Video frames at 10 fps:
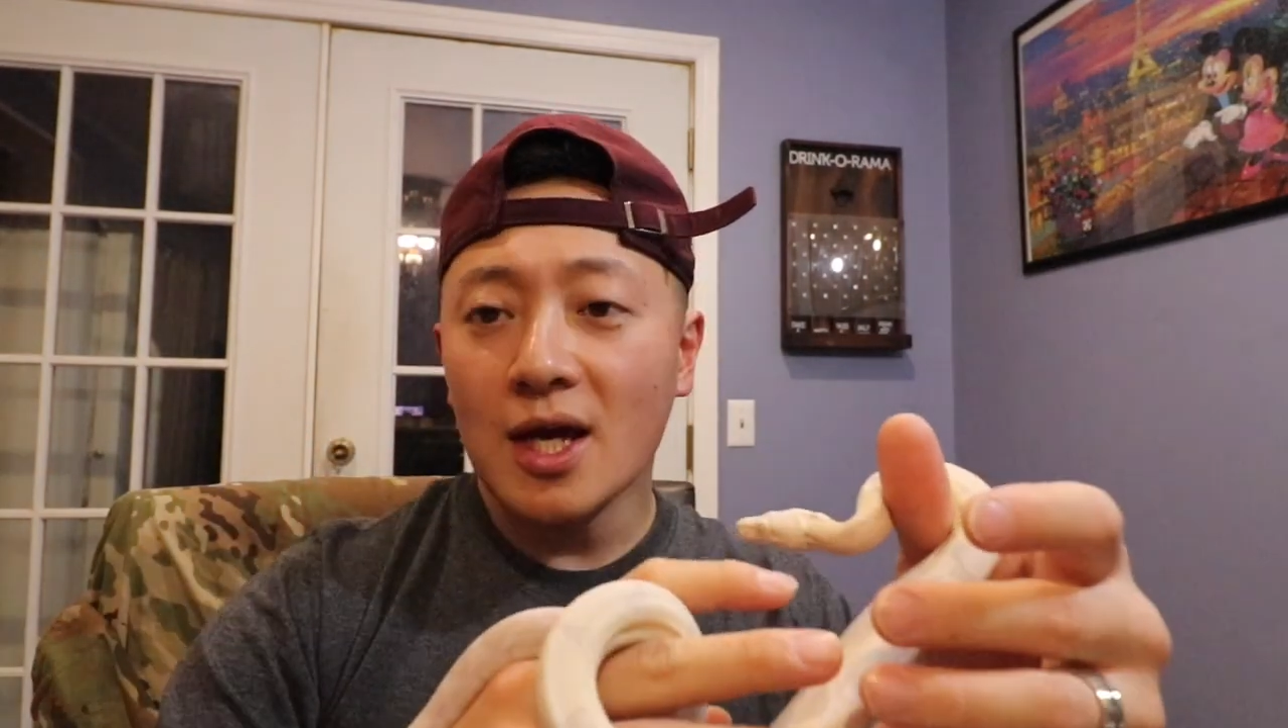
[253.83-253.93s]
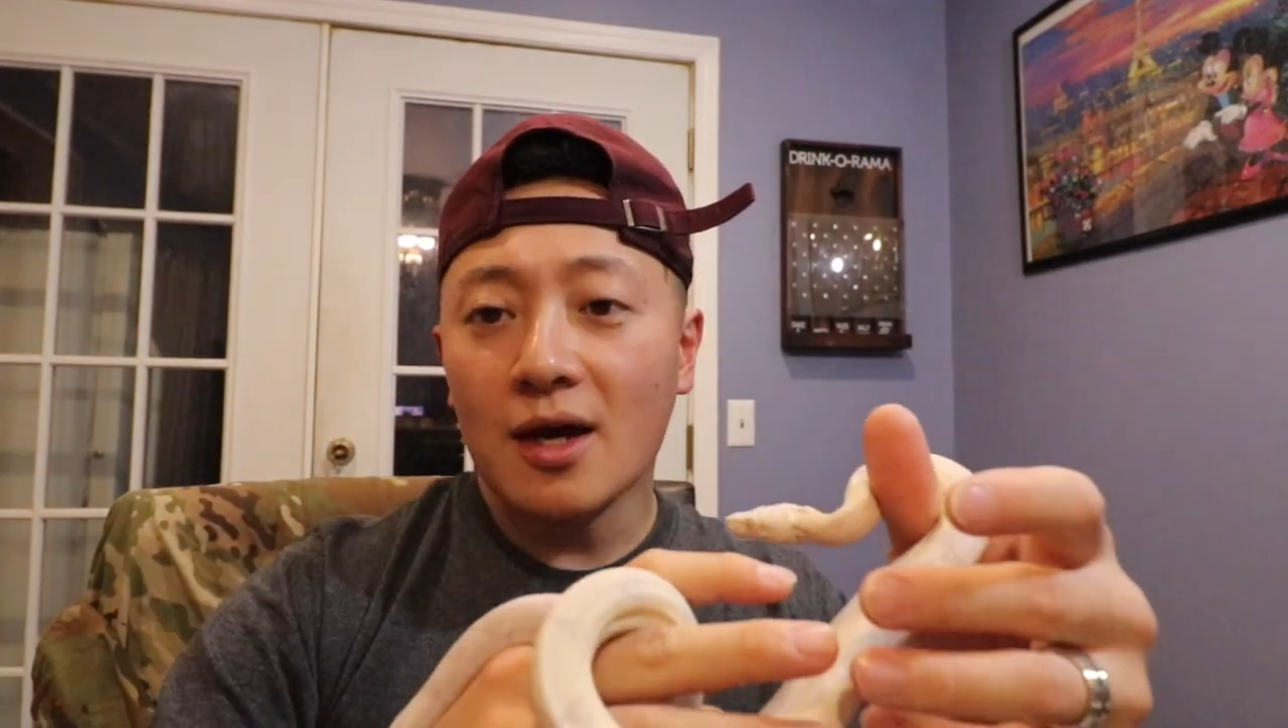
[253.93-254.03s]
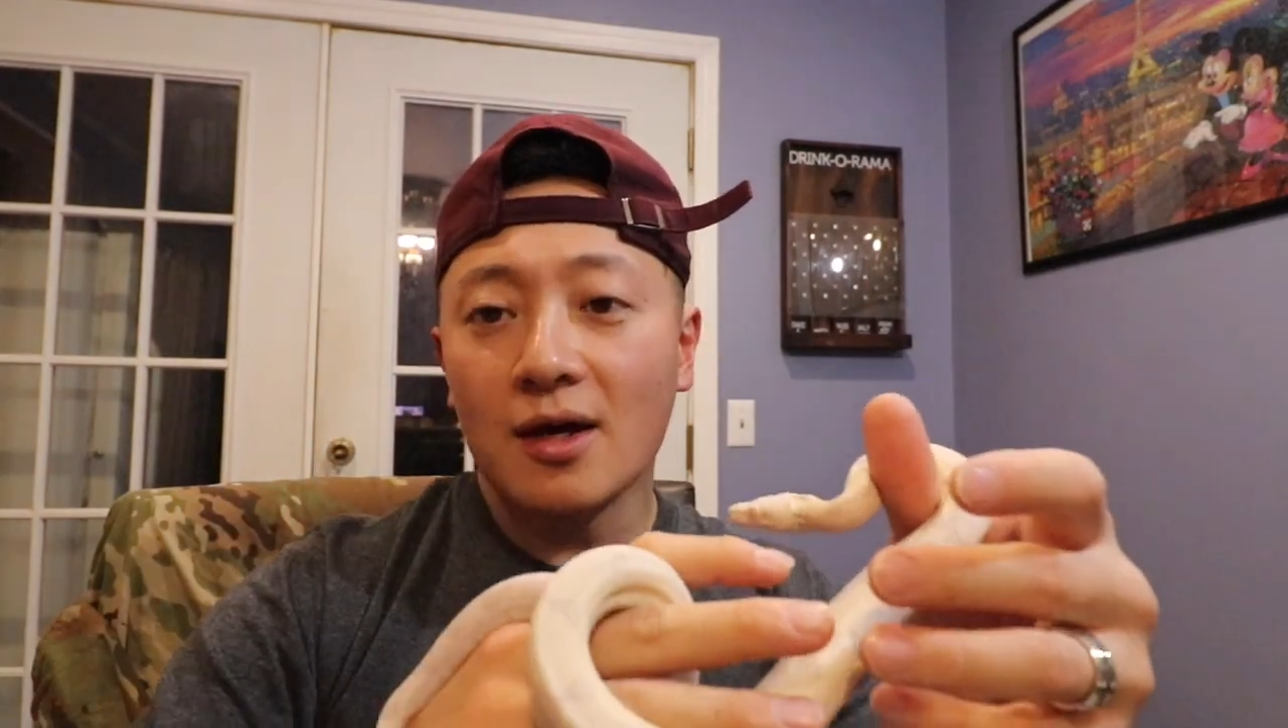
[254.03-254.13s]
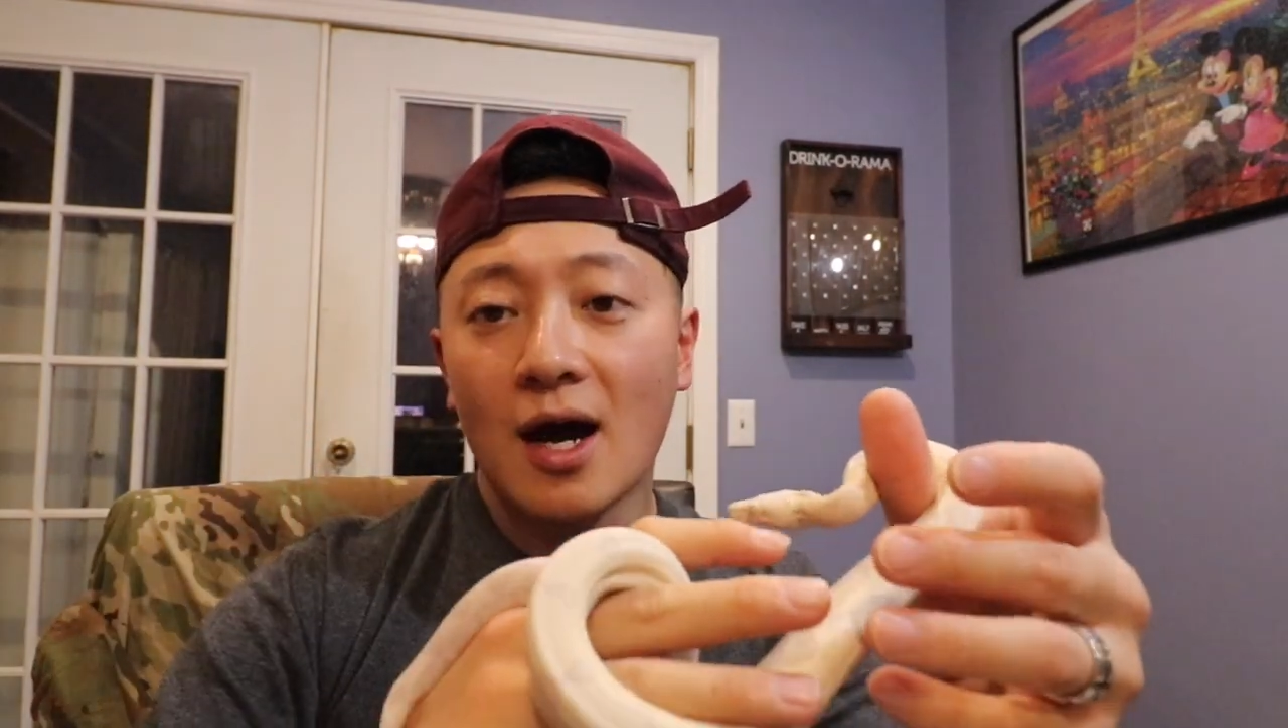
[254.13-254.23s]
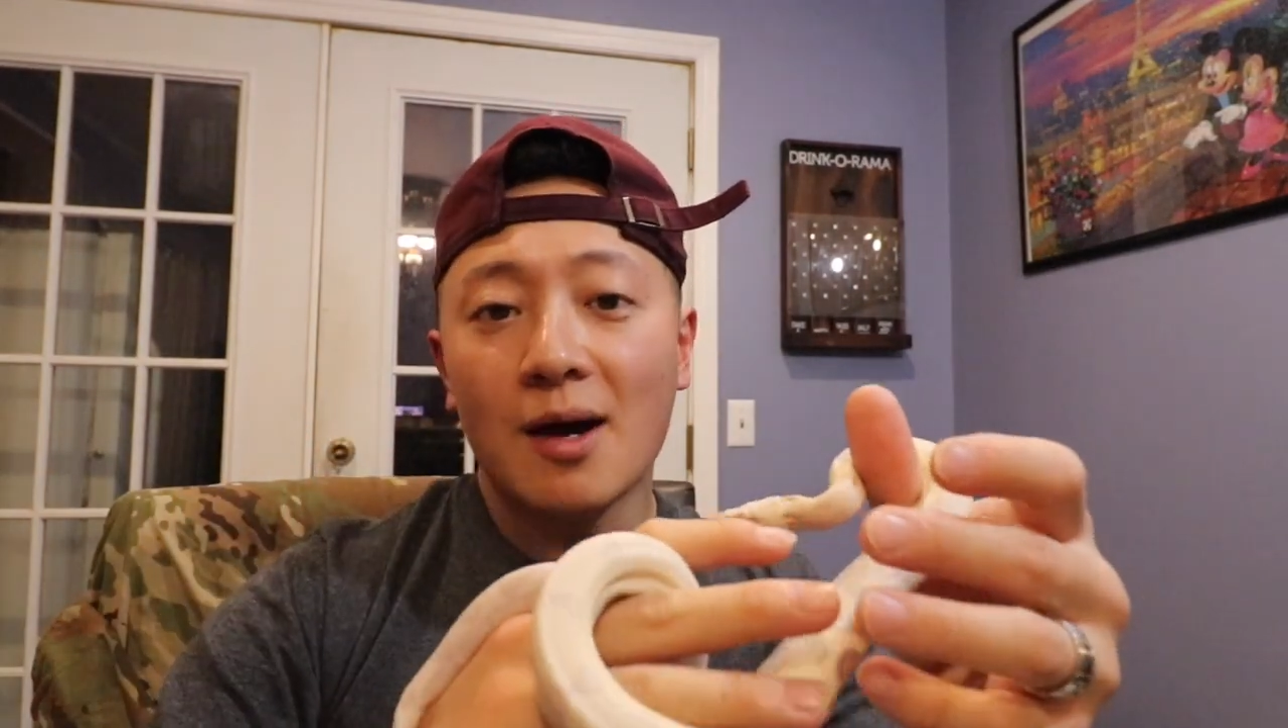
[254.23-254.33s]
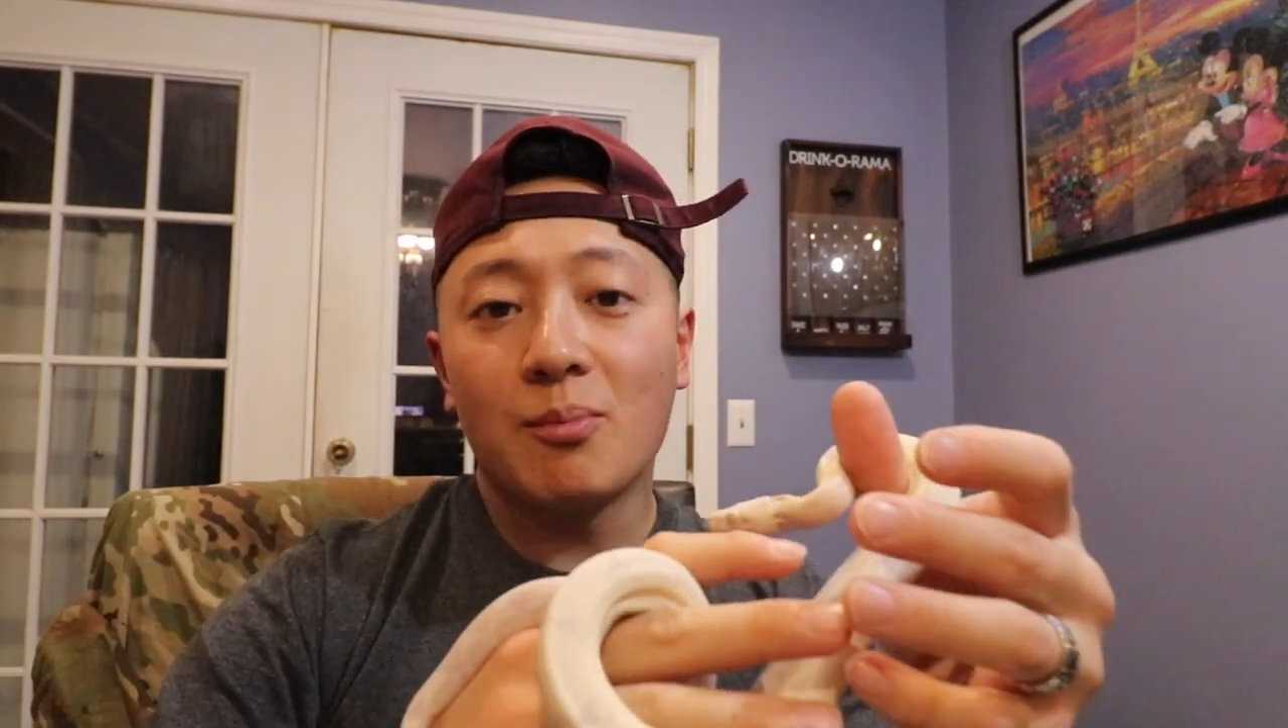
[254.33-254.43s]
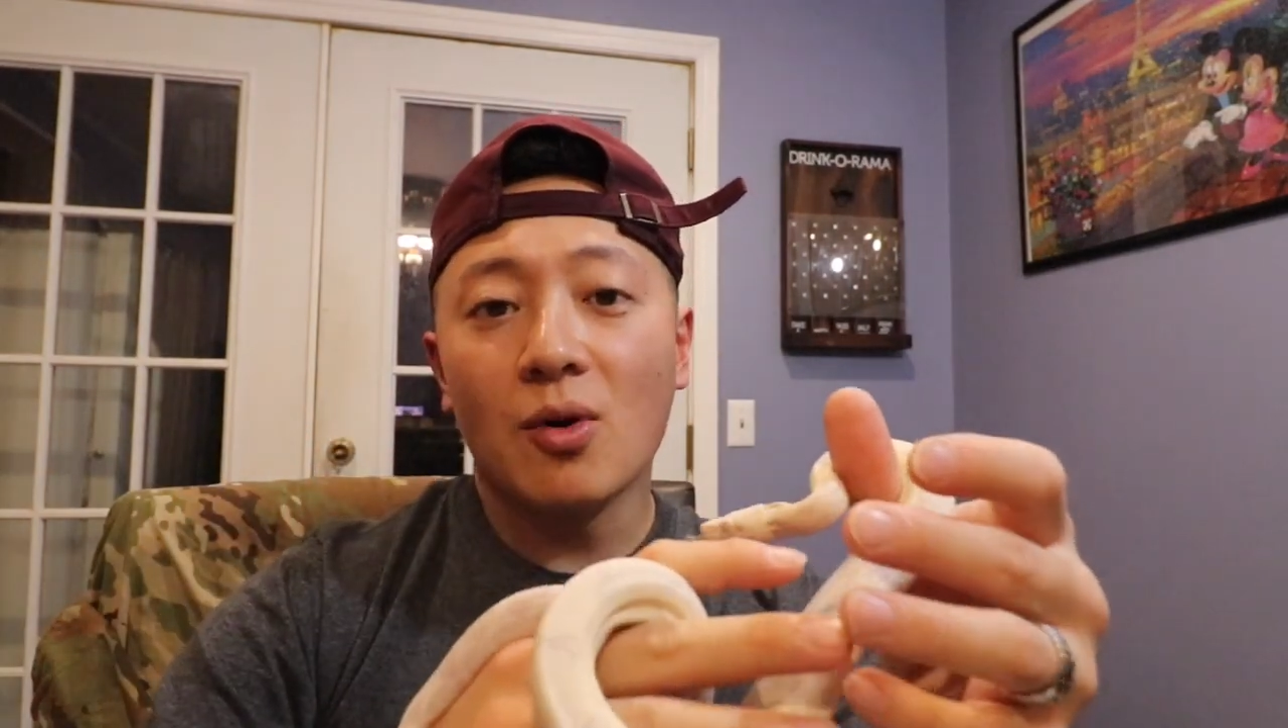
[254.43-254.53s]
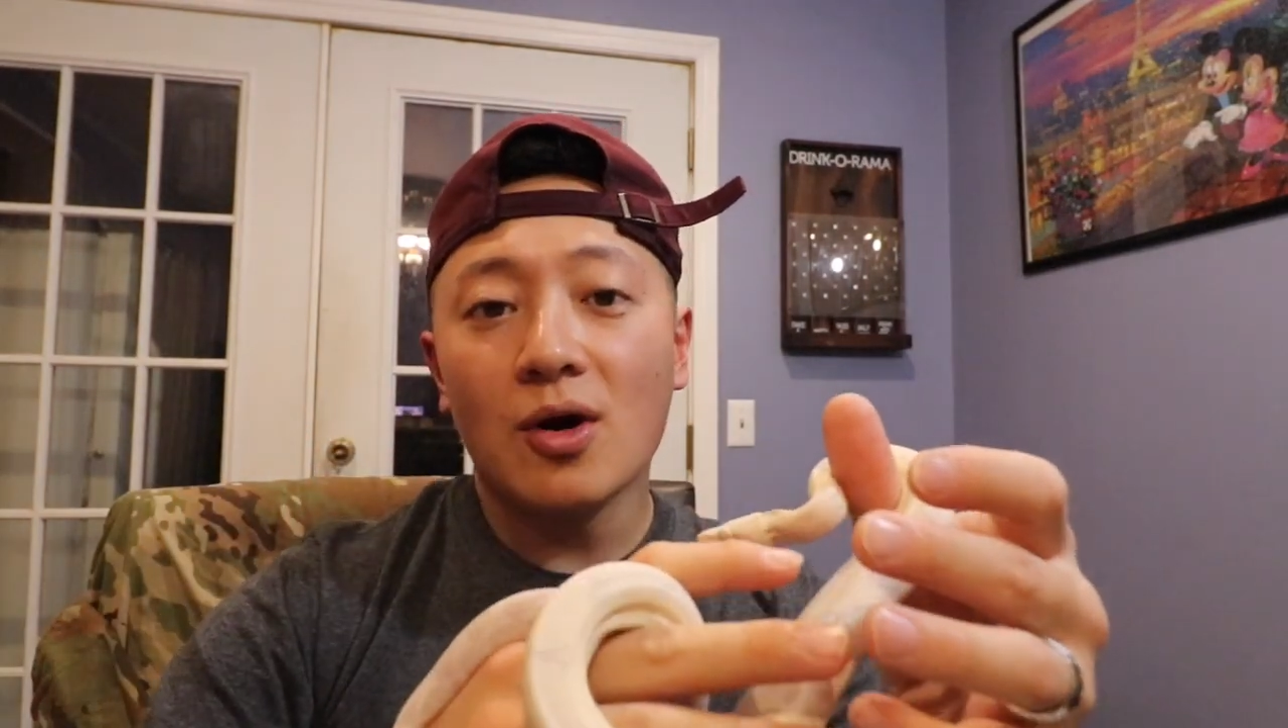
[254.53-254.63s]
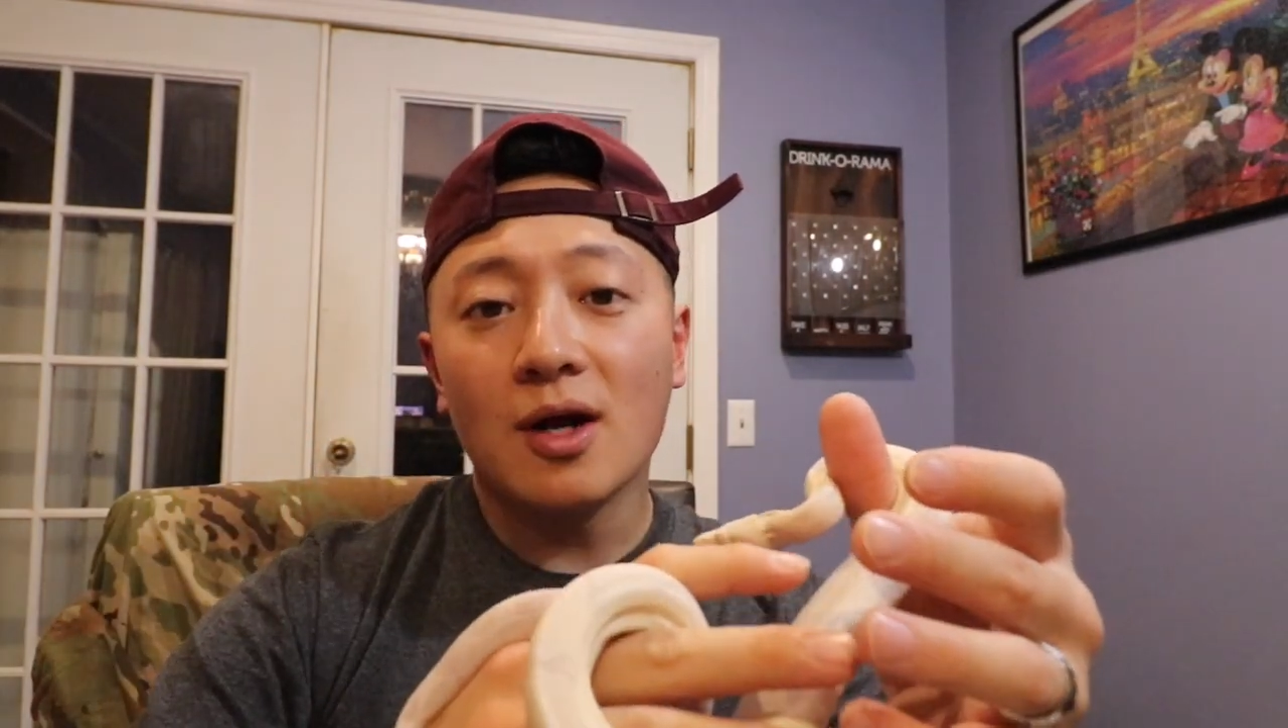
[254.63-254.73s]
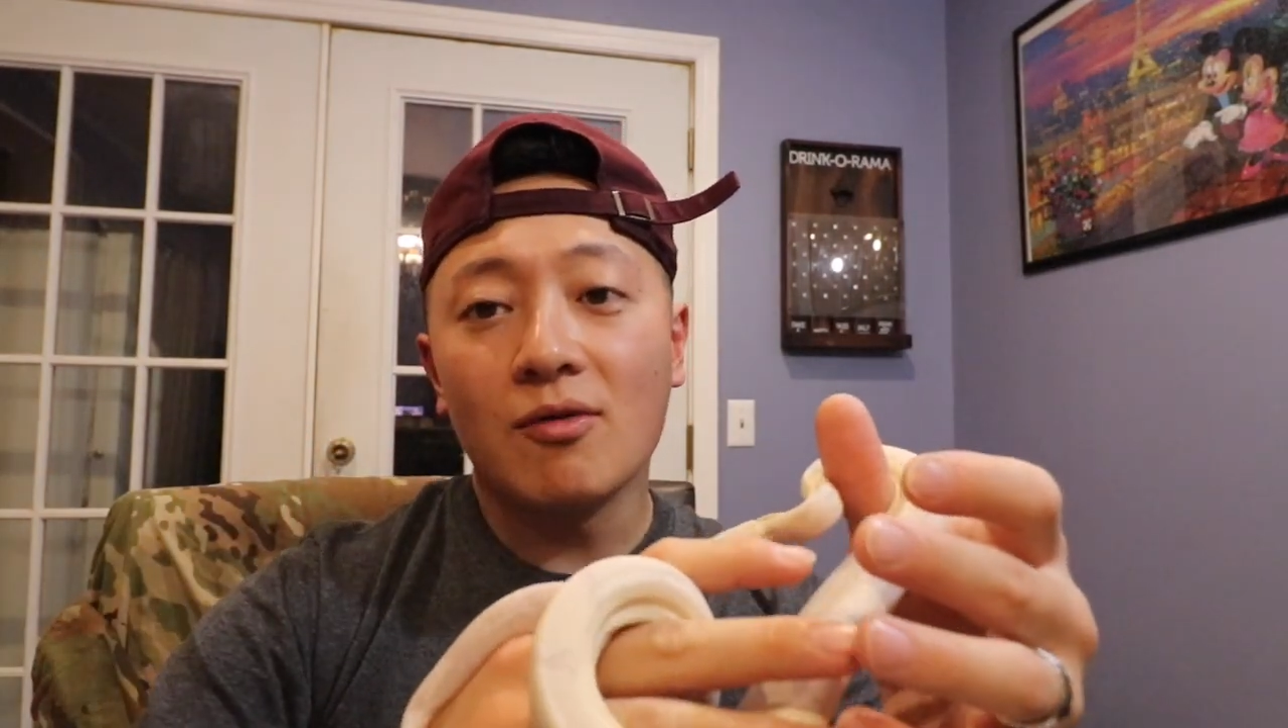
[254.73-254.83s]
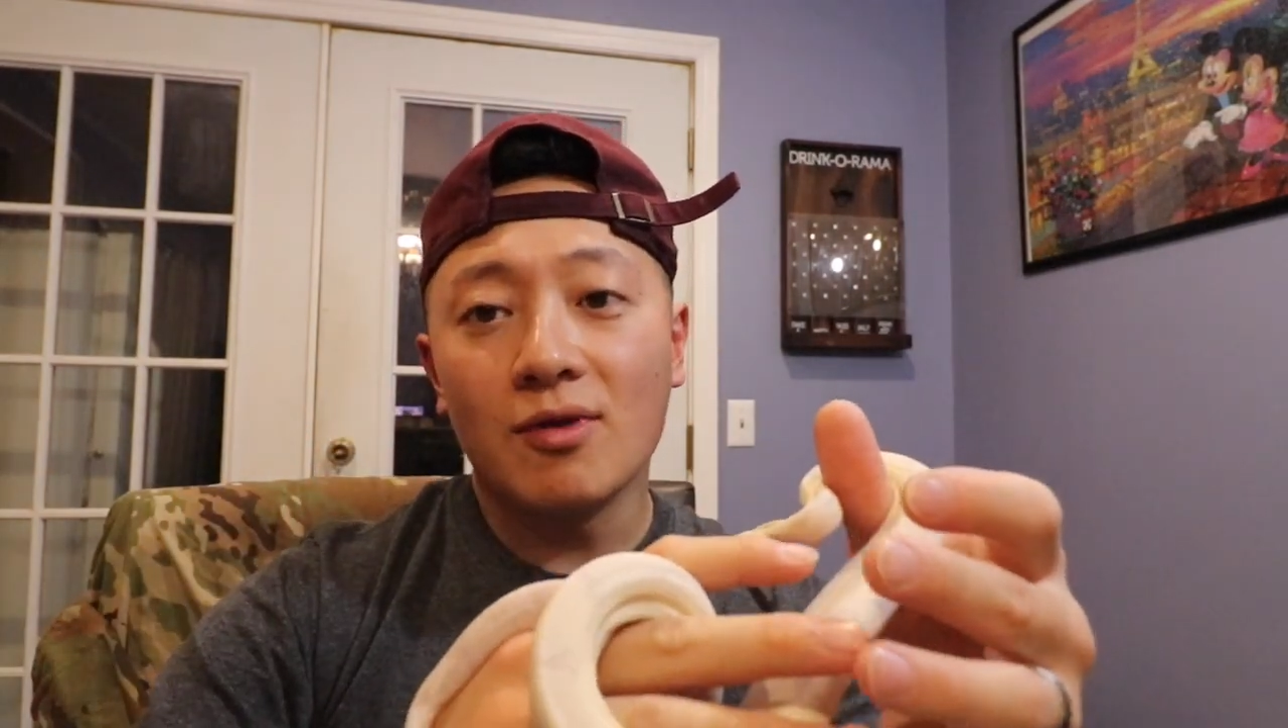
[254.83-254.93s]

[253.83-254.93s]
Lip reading: Yeah, I bought a